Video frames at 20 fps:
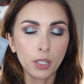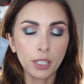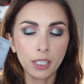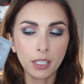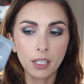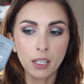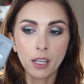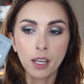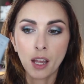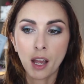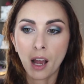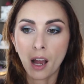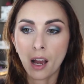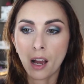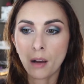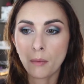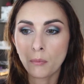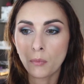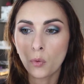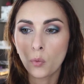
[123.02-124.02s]
one.
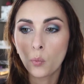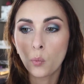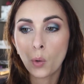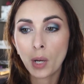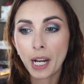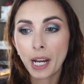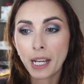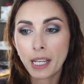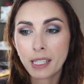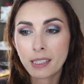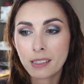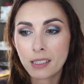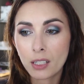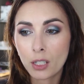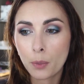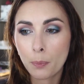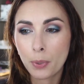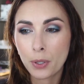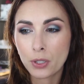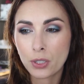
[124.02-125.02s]
Would I
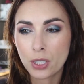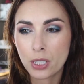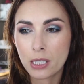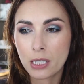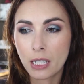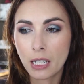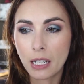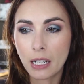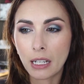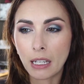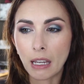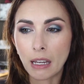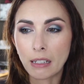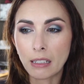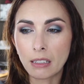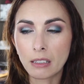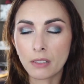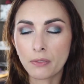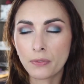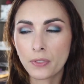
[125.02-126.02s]
consider purchasing it
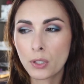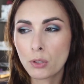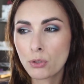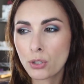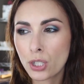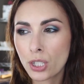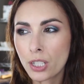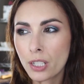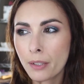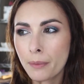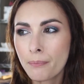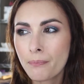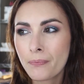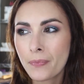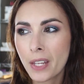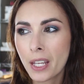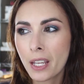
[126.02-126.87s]
again in the future?